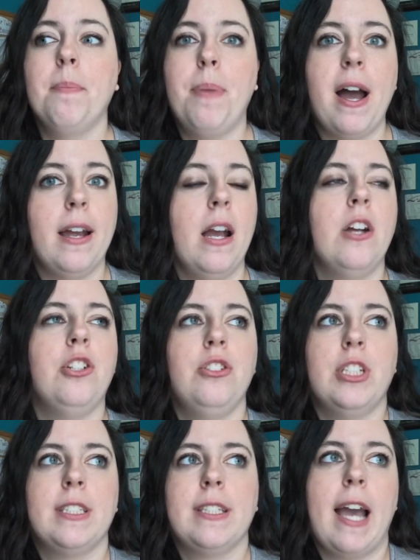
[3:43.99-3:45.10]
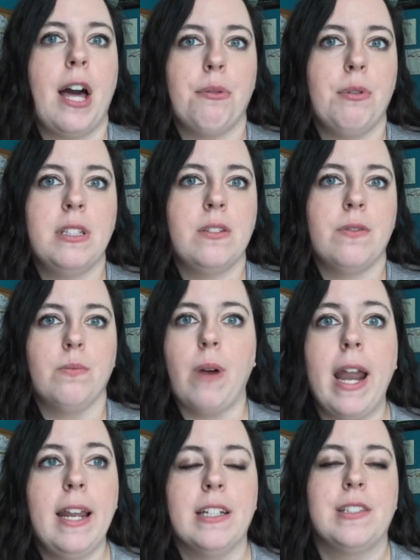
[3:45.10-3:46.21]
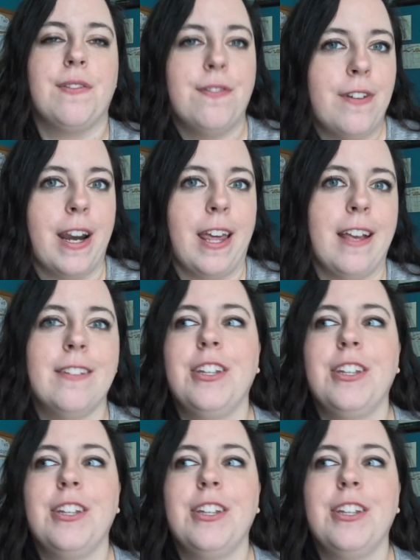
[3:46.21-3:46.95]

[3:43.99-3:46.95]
But just Catherine's writing is funny.